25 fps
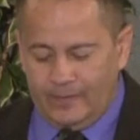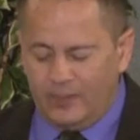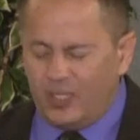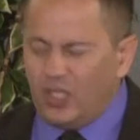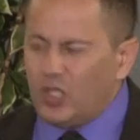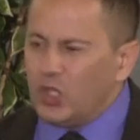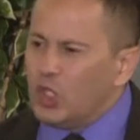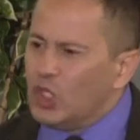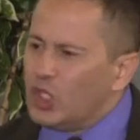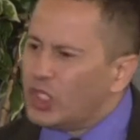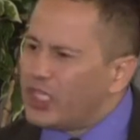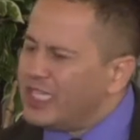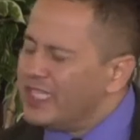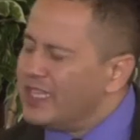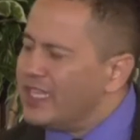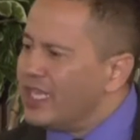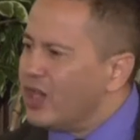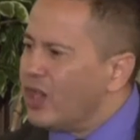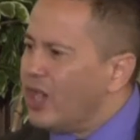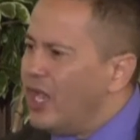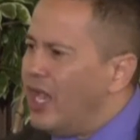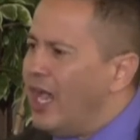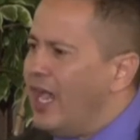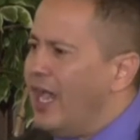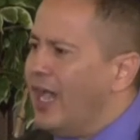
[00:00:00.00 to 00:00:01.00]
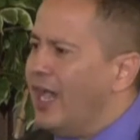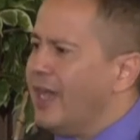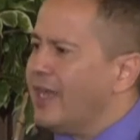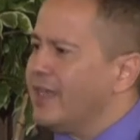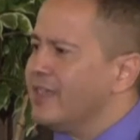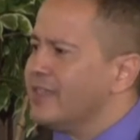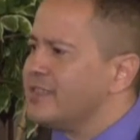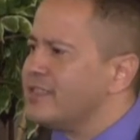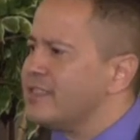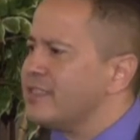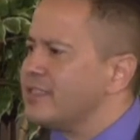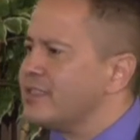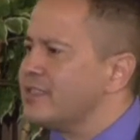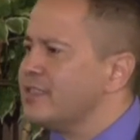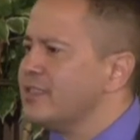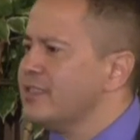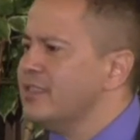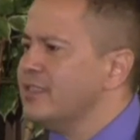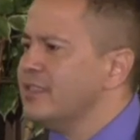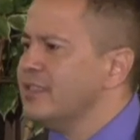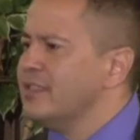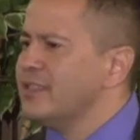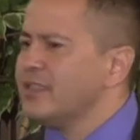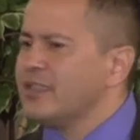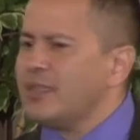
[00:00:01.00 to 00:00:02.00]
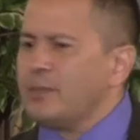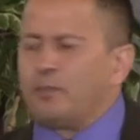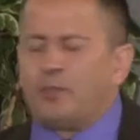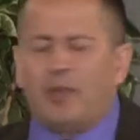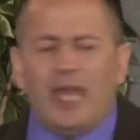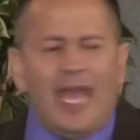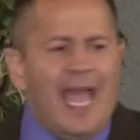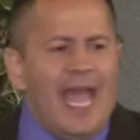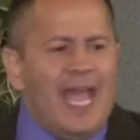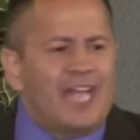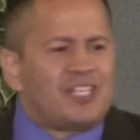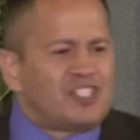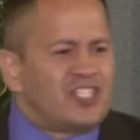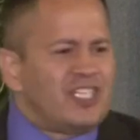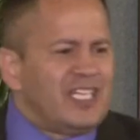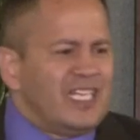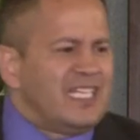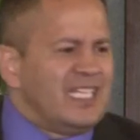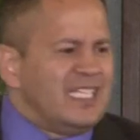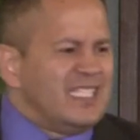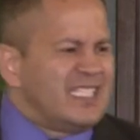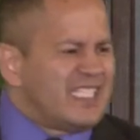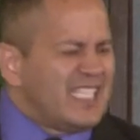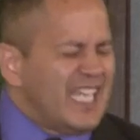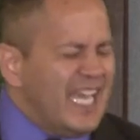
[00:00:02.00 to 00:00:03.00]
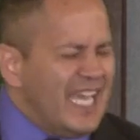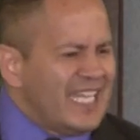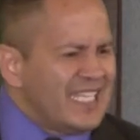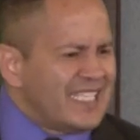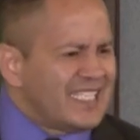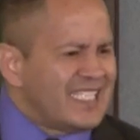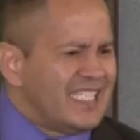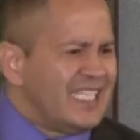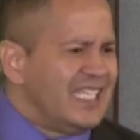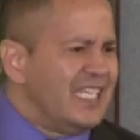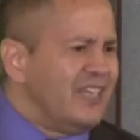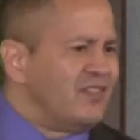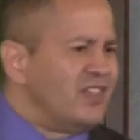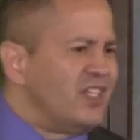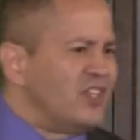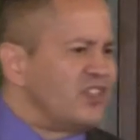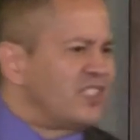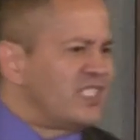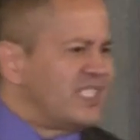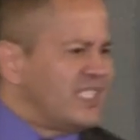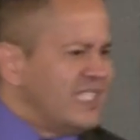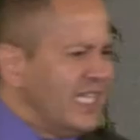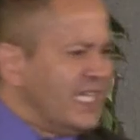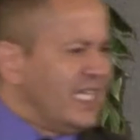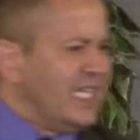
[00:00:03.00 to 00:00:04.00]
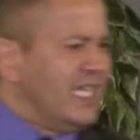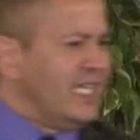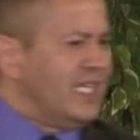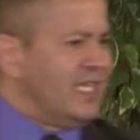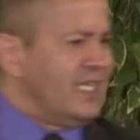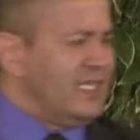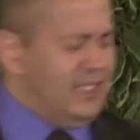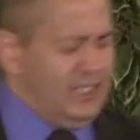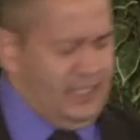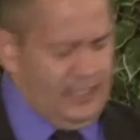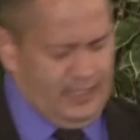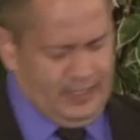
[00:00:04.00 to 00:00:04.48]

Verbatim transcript: the look in their eyes, the passion and intensity of their singing,